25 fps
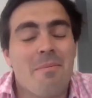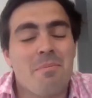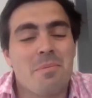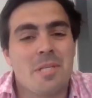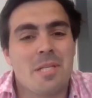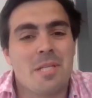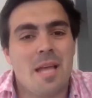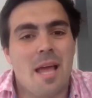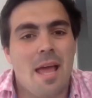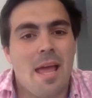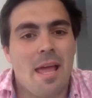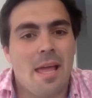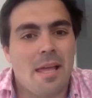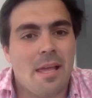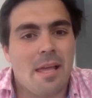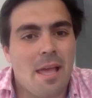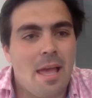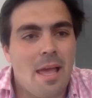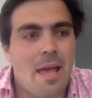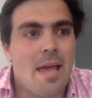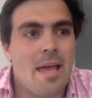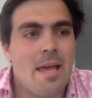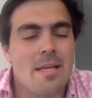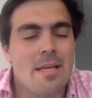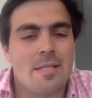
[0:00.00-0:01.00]
saying
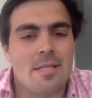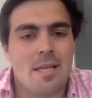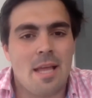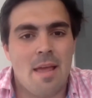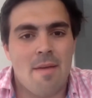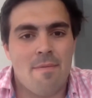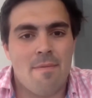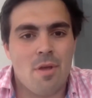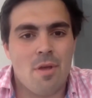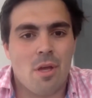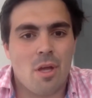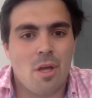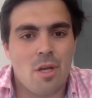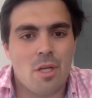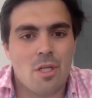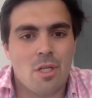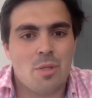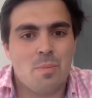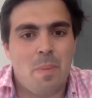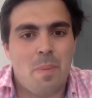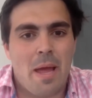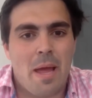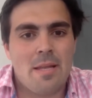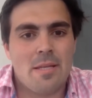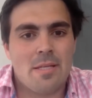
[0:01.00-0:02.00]
is, if you're going to
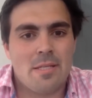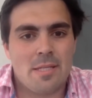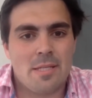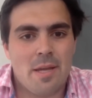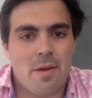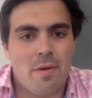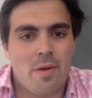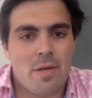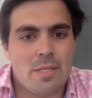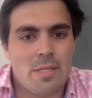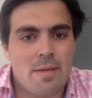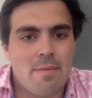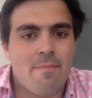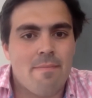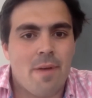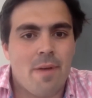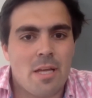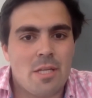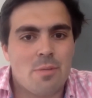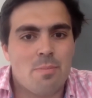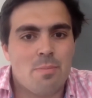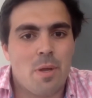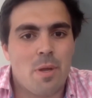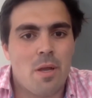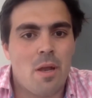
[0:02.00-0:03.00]
spend serious
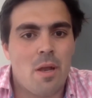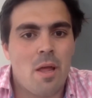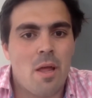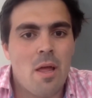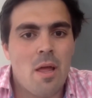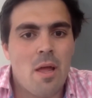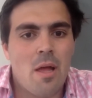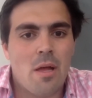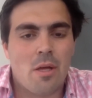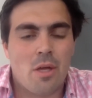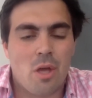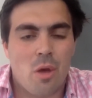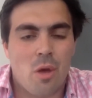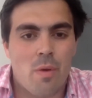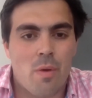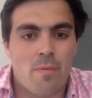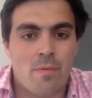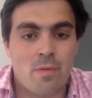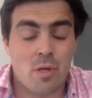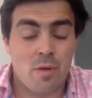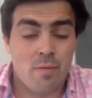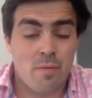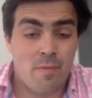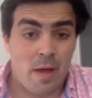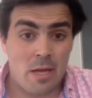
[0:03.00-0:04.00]
investment
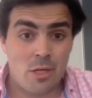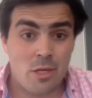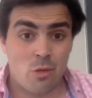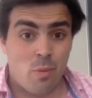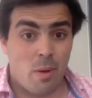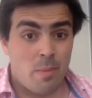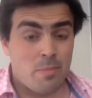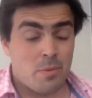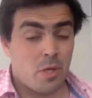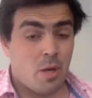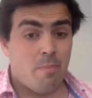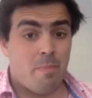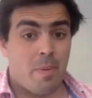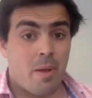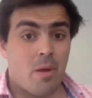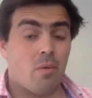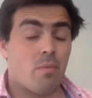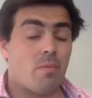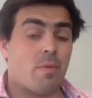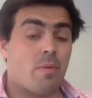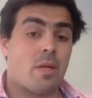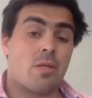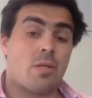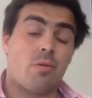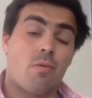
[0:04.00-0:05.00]
so you've had your website
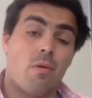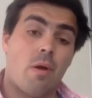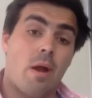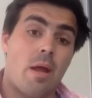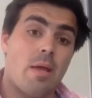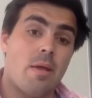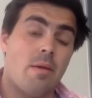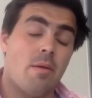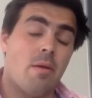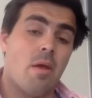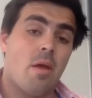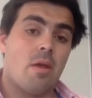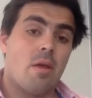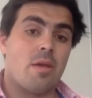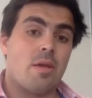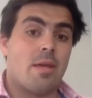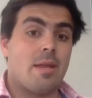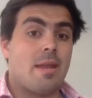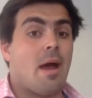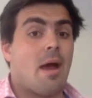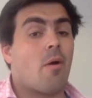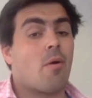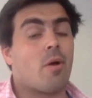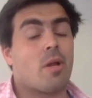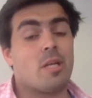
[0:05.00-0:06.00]
built, that's great. You're
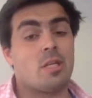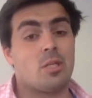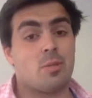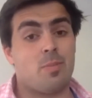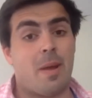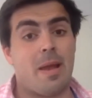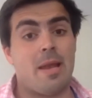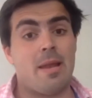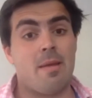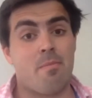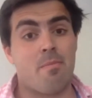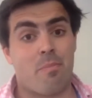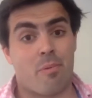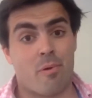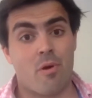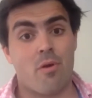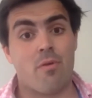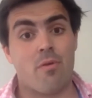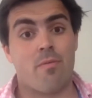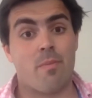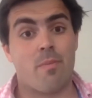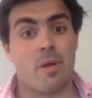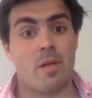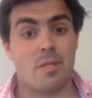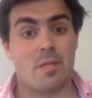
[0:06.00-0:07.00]
now going to spend
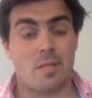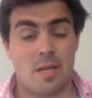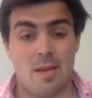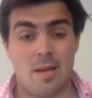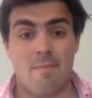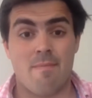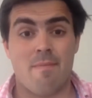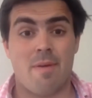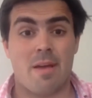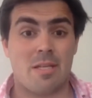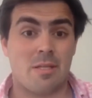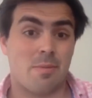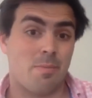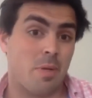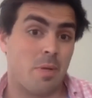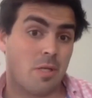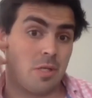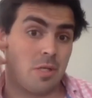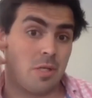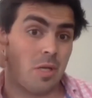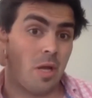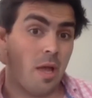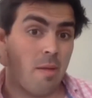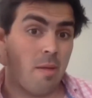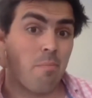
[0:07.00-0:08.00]
improvements and
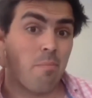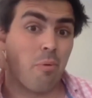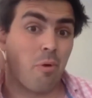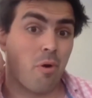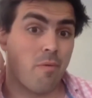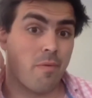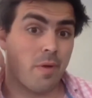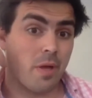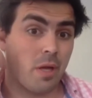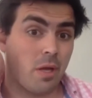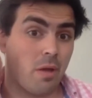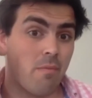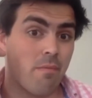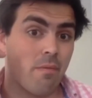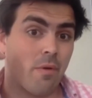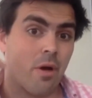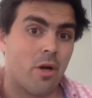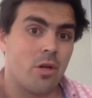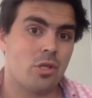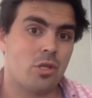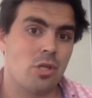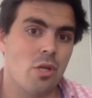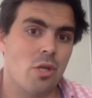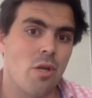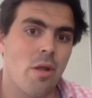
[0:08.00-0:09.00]
investments improving
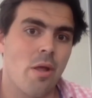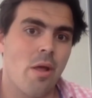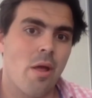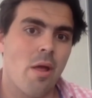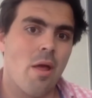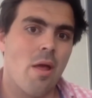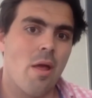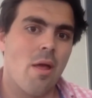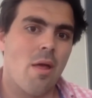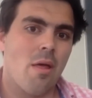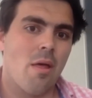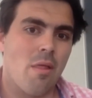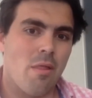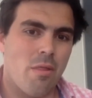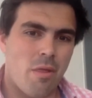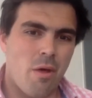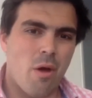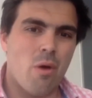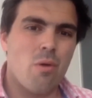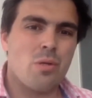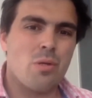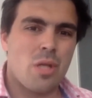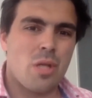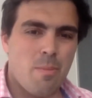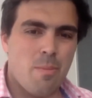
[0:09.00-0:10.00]
conversion.
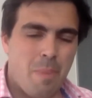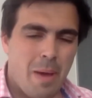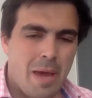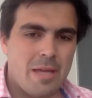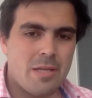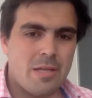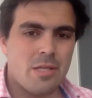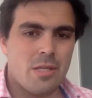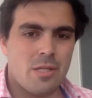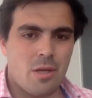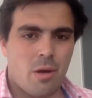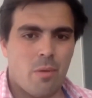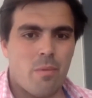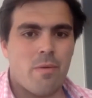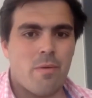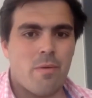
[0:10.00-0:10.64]
Those are the pages I would